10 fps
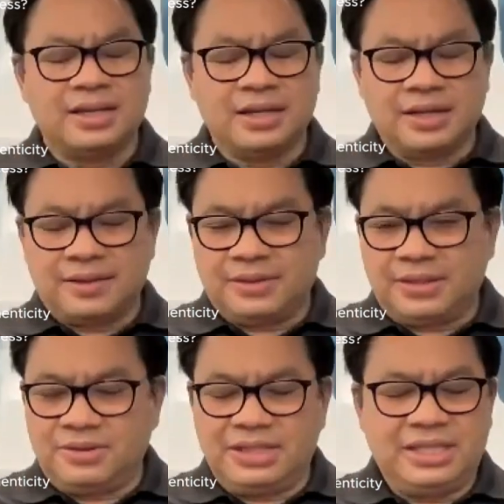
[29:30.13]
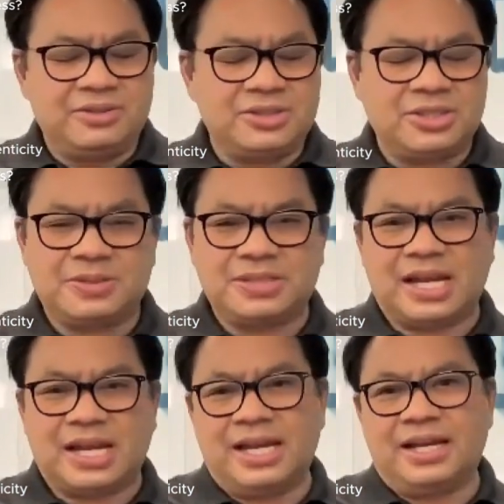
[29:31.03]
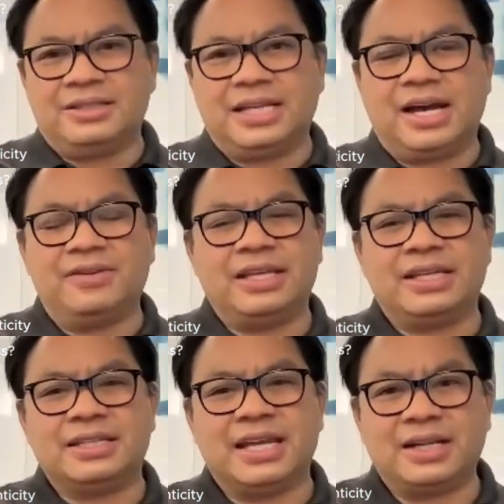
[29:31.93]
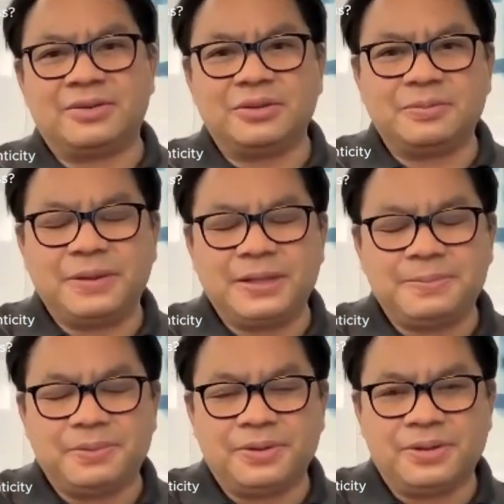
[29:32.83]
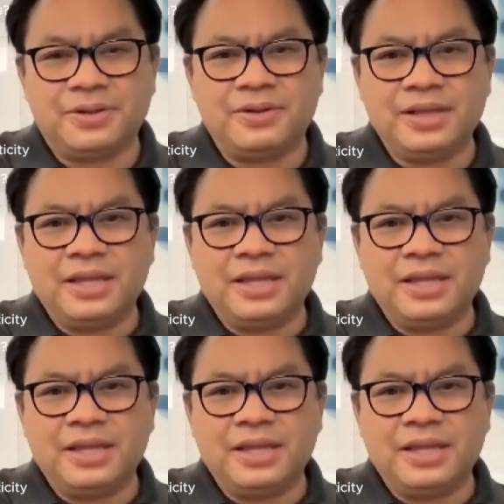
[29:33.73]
their leadership style and how they connect with people,